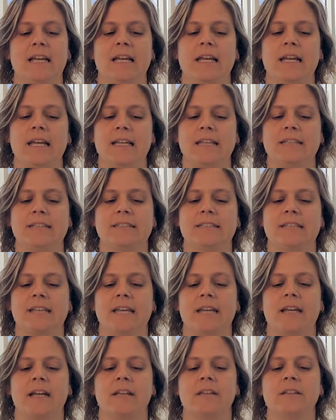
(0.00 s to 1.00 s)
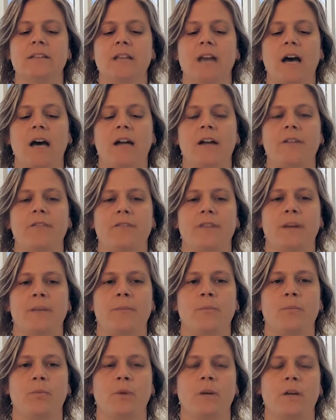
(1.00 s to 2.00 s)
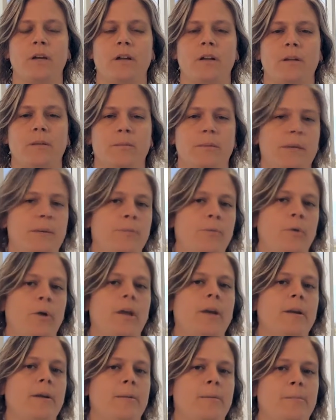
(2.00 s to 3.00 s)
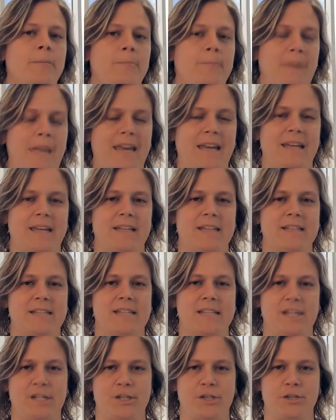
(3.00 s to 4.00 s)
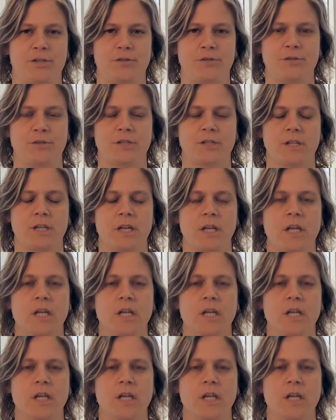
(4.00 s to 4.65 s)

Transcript: is that a lot of them will pinpoint maintenance issues.